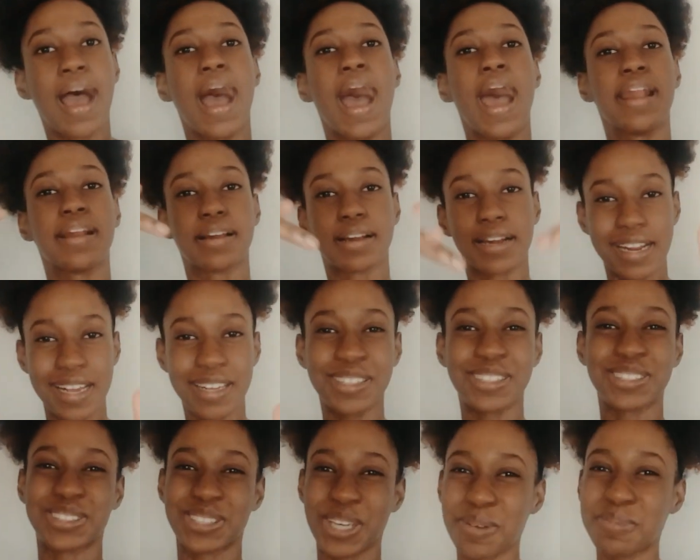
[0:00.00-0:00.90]
and click
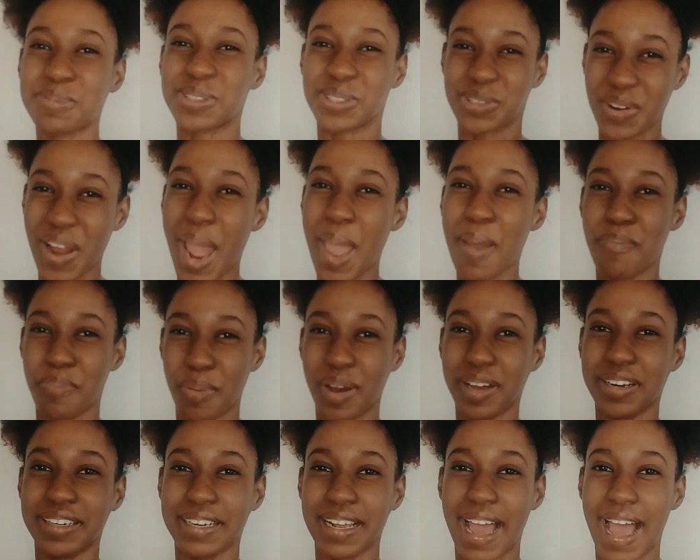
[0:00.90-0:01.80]
the subscribe
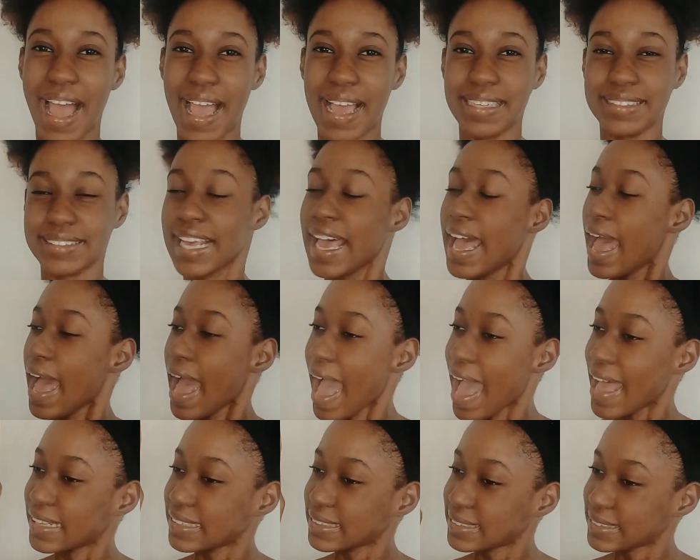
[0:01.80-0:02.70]
button, guys,
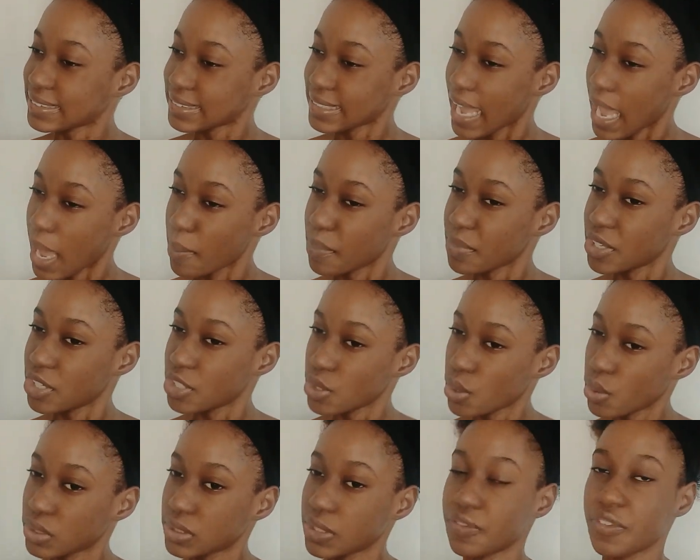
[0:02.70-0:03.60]
and tap the
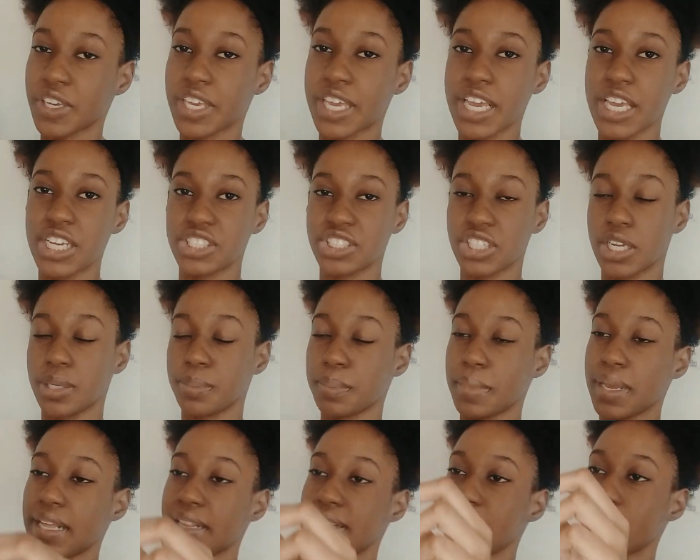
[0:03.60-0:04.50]
notification
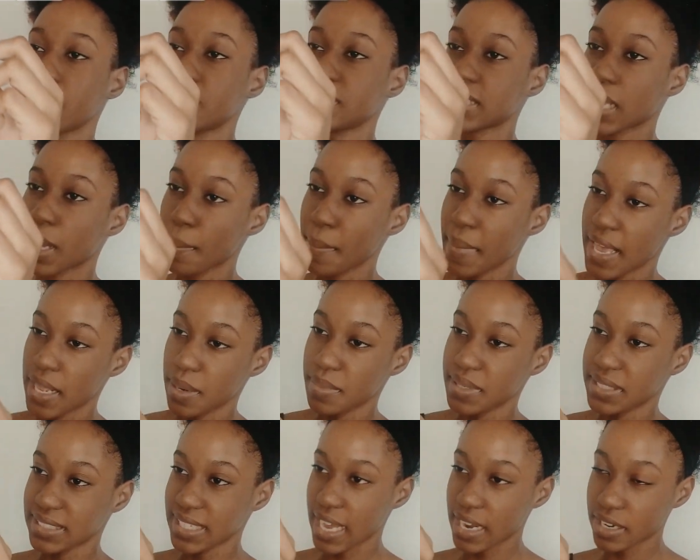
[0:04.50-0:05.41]
bell. There is a bell
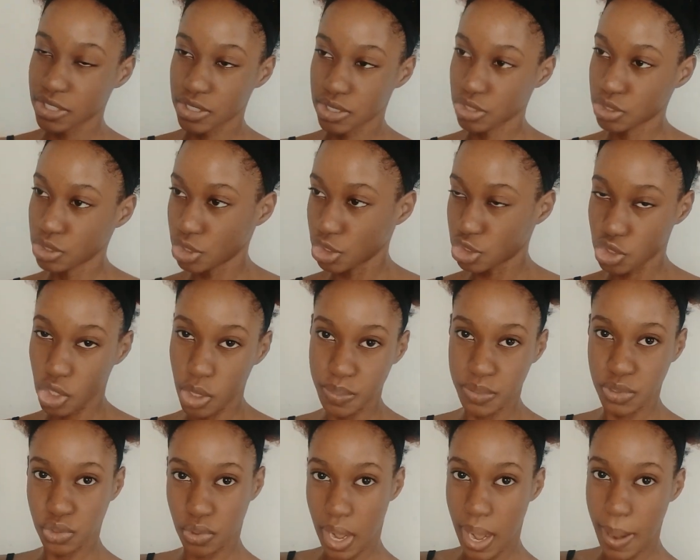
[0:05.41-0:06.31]
beside the
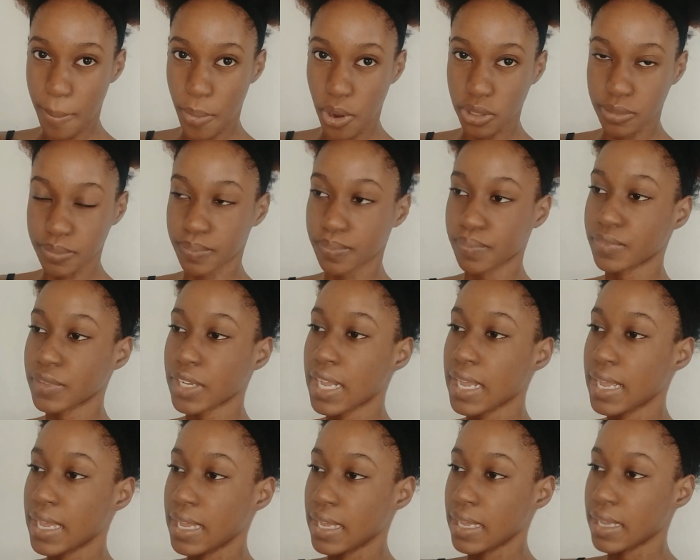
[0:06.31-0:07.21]
subscribe button.
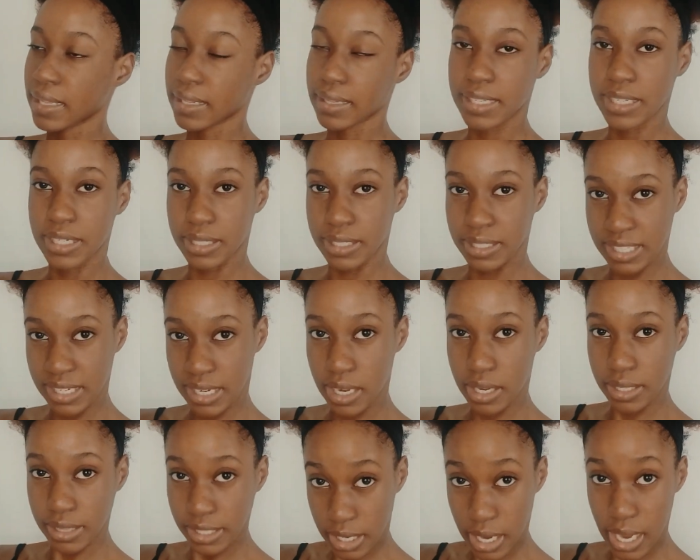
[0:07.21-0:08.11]

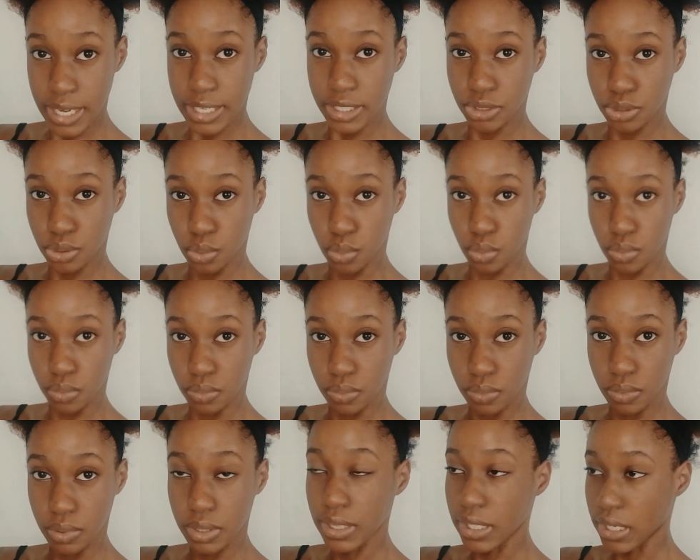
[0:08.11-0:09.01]
Click on it too.
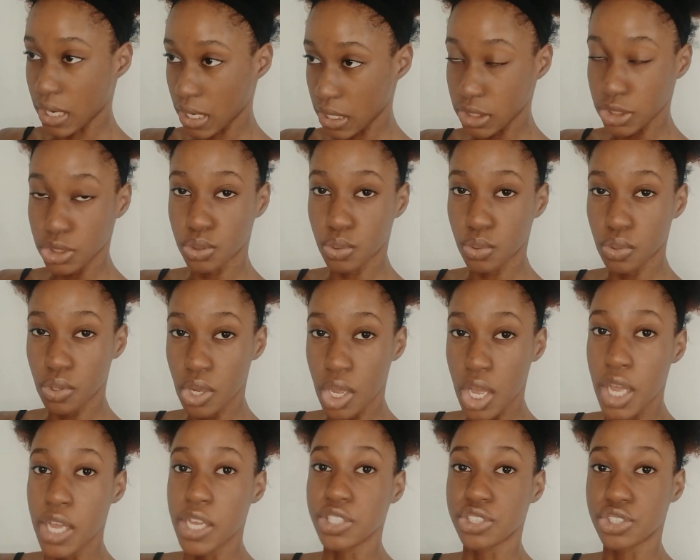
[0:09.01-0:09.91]
Click on it too,
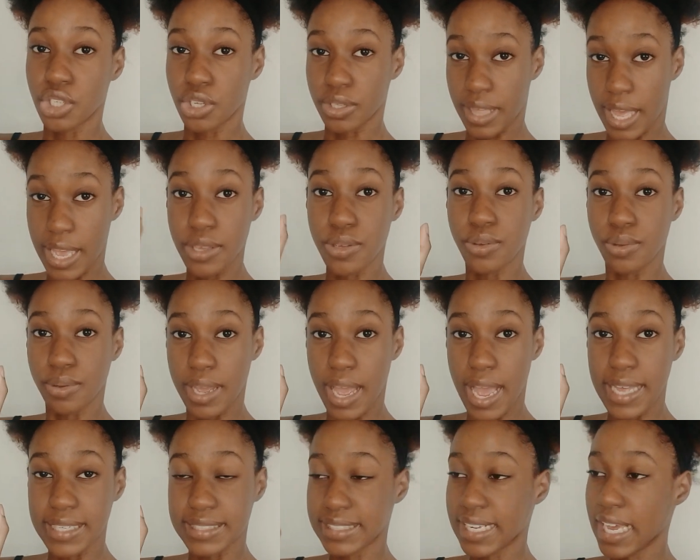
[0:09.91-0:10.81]
so that you
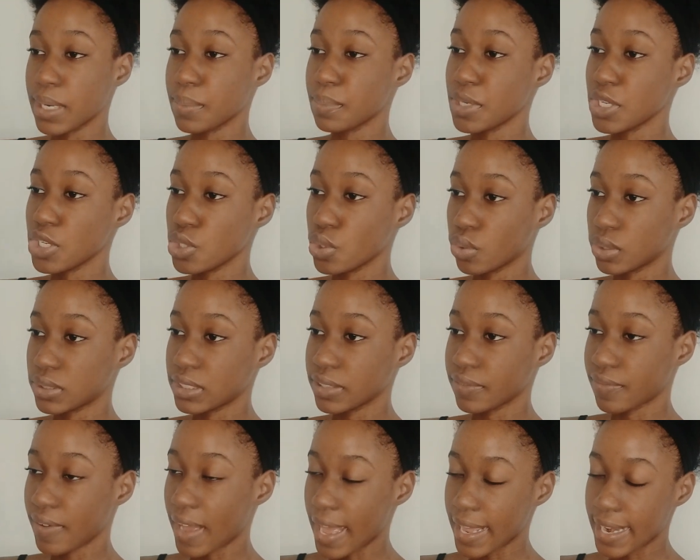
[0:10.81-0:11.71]
guys can be
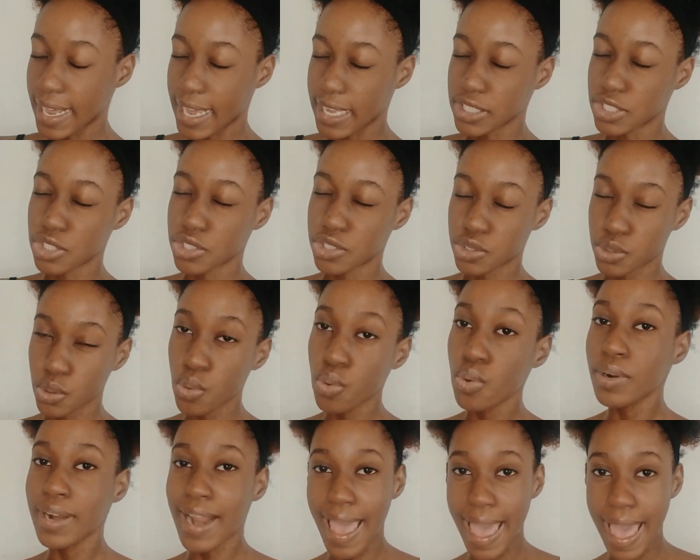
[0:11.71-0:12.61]
notified as
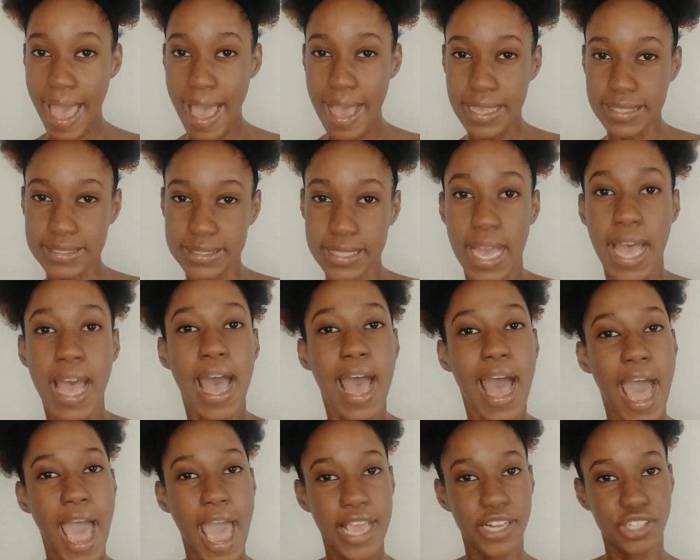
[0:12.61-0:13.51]
soon as
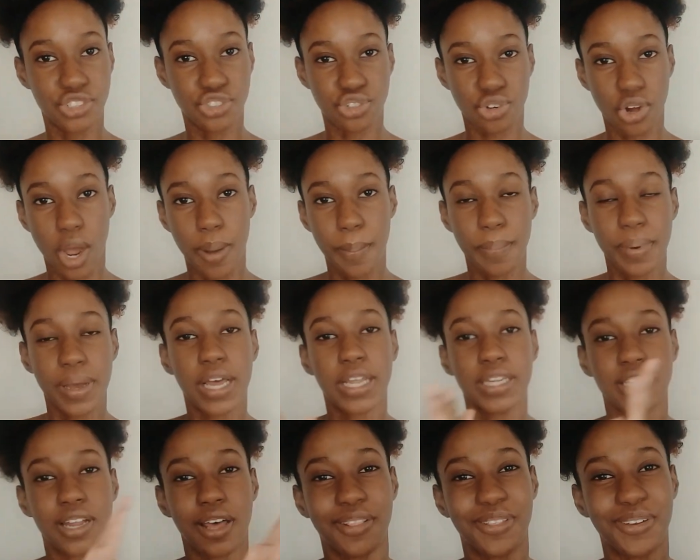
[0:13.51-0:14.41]
I drop
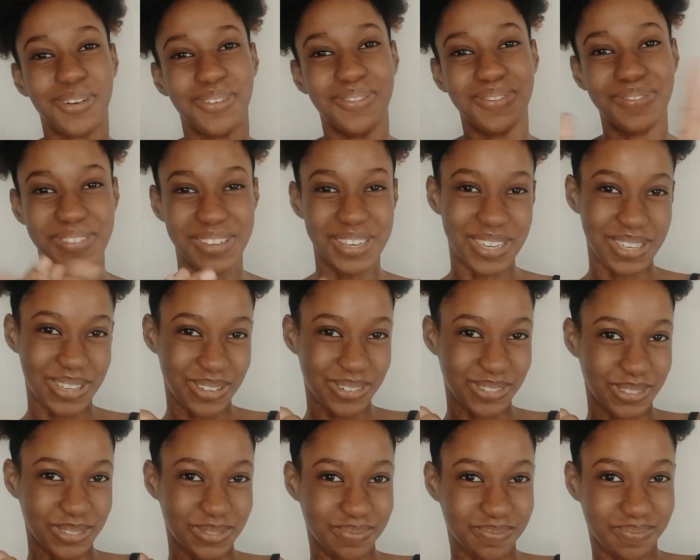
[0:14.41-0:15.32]
another
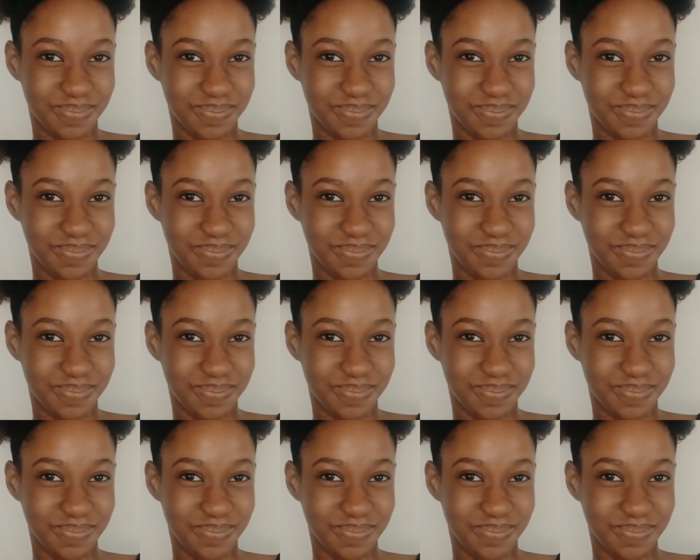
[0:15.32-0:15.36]
video.